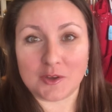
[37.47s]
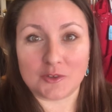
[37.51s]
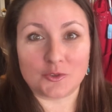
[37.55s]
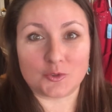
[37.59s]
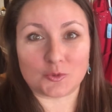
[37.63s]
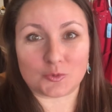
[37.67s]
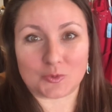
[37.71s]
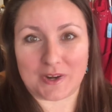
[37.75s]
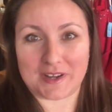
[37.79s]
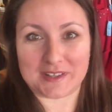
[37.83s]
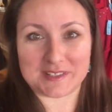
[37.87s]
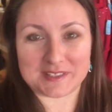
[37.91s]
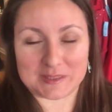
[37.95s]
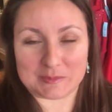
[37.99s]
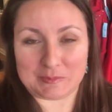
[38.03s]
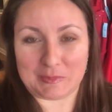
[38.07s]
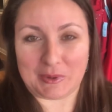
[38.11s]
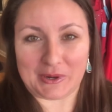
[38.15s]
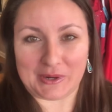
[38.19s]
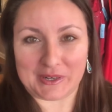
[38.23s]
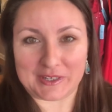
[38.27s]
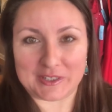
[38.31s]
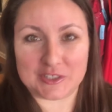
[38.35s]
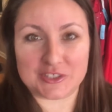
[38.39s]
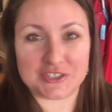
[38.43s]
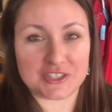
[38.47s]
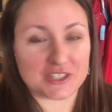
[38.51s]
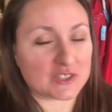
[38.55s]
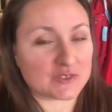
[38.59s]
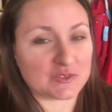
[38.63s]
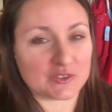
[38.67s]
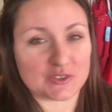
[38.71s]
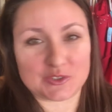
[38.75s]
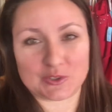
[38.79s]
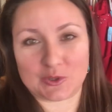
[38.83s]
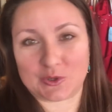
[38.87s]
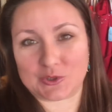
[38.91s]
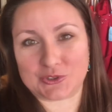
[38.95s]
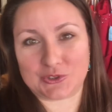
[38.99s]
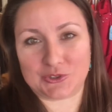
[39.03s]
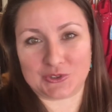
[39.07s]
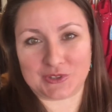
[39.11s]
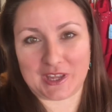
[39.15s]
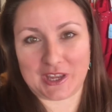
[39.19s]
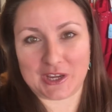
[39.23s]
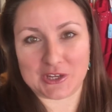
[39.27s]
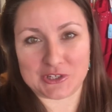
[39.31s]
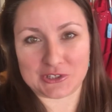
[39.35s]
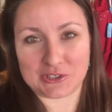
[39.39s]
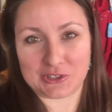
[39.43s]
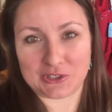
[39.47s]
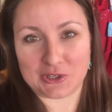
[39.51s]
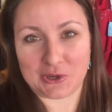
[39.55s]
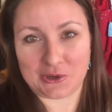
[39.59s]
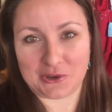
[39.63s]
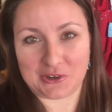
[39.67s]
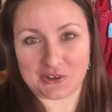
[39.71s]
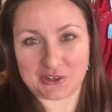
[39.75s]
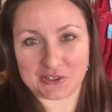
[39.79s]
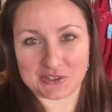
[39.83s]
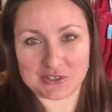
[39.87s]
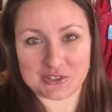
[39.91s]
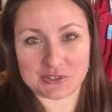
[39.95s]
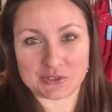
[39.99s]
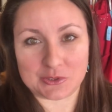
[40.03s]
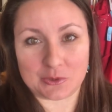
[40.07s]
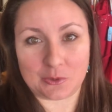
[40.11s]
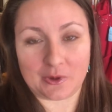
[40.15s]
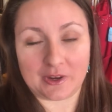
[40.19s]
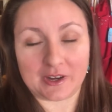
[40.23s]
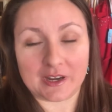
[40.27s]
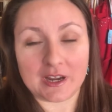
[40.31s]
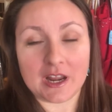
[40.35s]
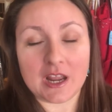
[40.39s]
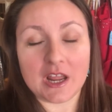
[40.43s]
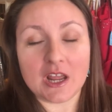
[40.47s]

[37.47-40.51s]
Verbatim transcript: dress mark just for social occasion alone in our store.